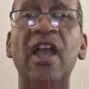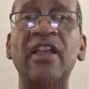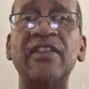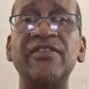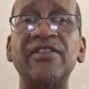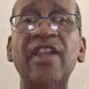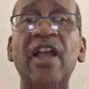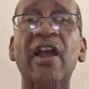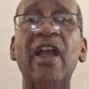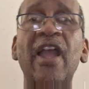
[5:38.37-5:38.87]

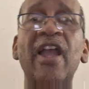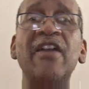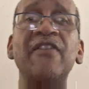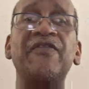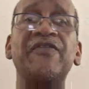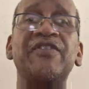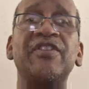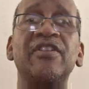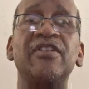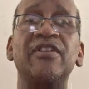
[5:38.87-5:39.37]
Now,
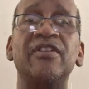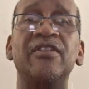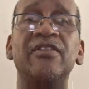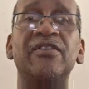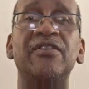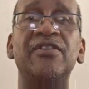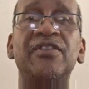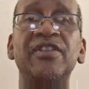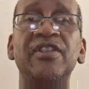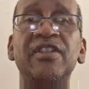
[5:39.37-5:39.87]
after
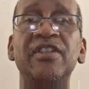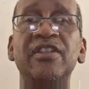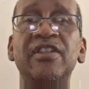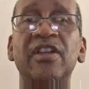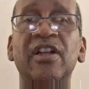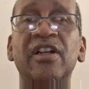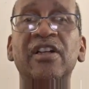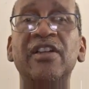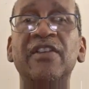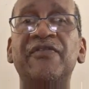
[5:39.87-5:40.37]
the
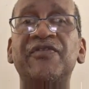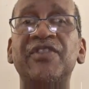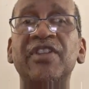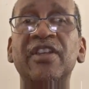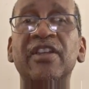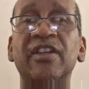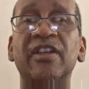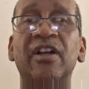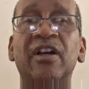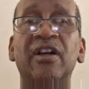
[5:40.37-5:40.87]

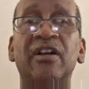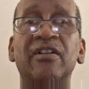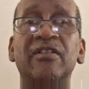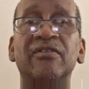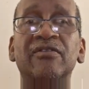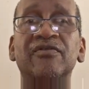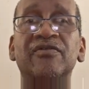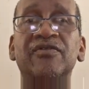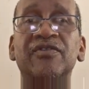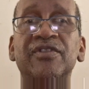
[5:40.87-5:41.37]
lifting
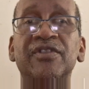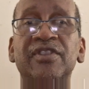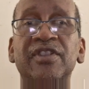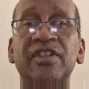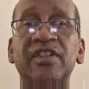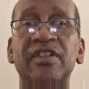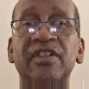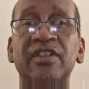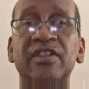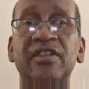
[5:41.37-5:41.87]
of
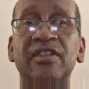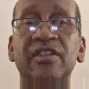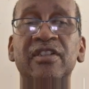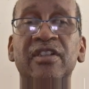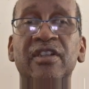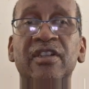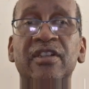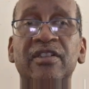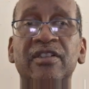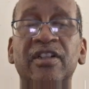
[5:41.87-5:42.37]
the
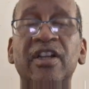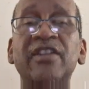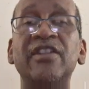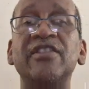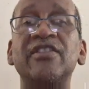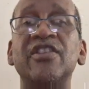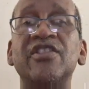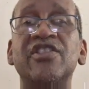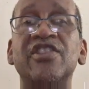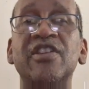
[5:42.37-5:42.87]

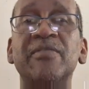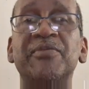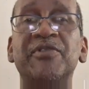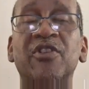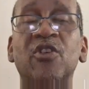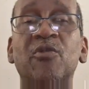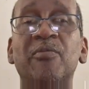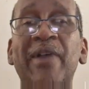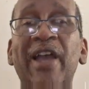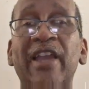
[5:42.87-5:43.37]
letting the ships
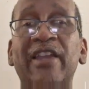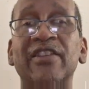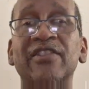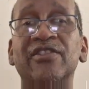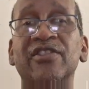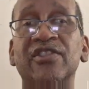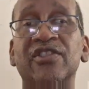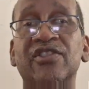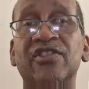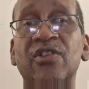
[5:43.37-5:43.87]
go back
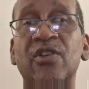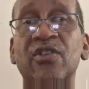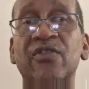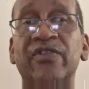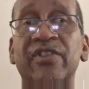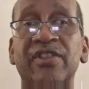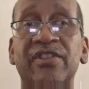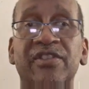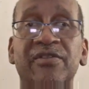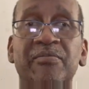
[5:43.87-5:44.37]
into
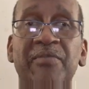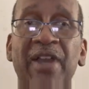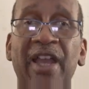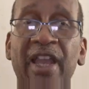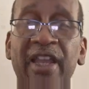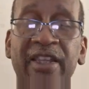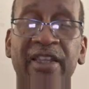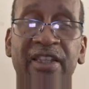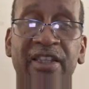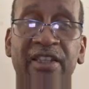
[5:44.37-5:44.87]
service,
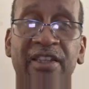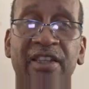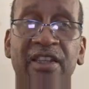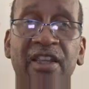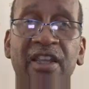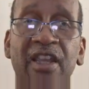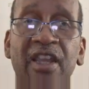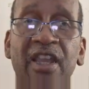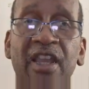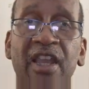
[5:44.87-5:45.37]

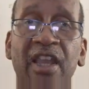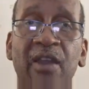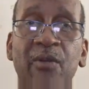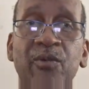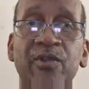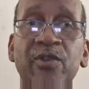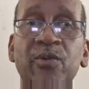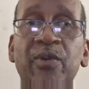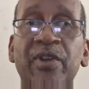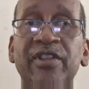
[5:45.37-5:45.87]

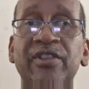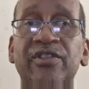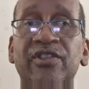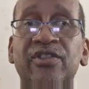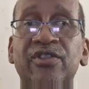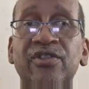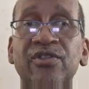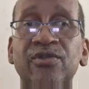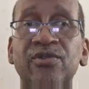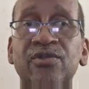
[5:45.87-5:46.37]
we went
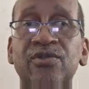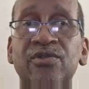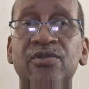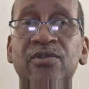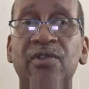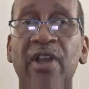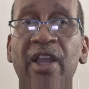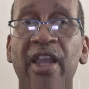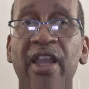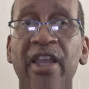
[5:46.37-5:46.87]

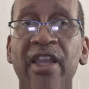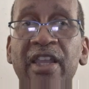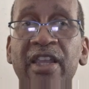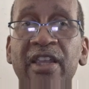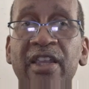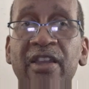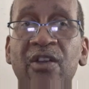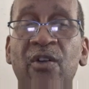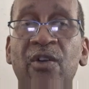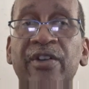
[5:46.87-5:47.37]
to
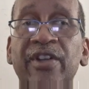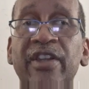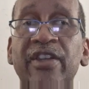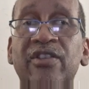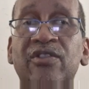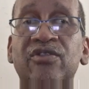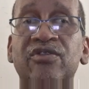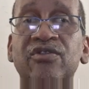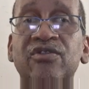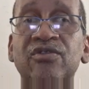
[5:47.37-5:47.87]
a on a
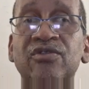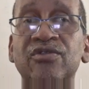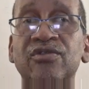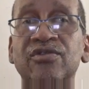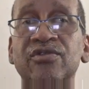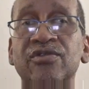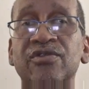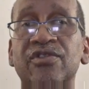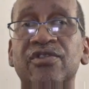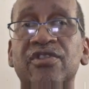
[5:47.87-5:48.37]

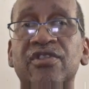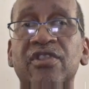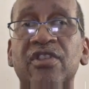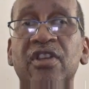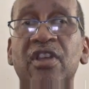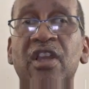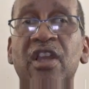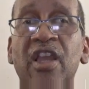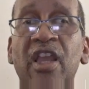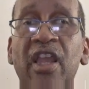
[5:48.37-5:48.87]
cruise
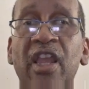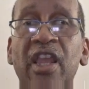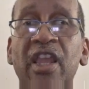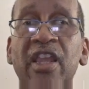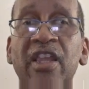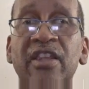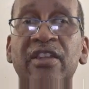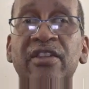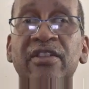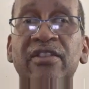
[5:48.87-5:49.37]

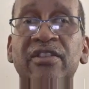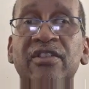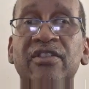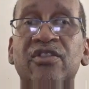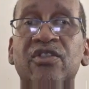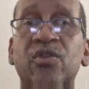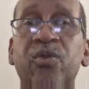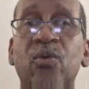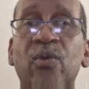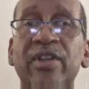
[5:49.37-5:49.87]
in
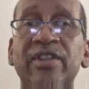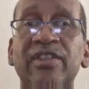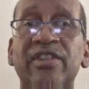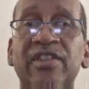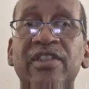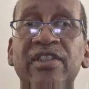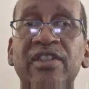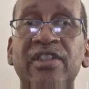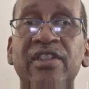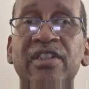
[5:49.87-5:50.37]

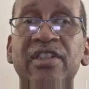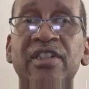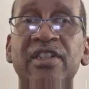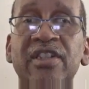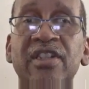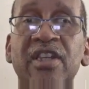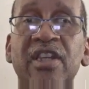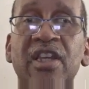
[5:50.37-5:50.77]
20,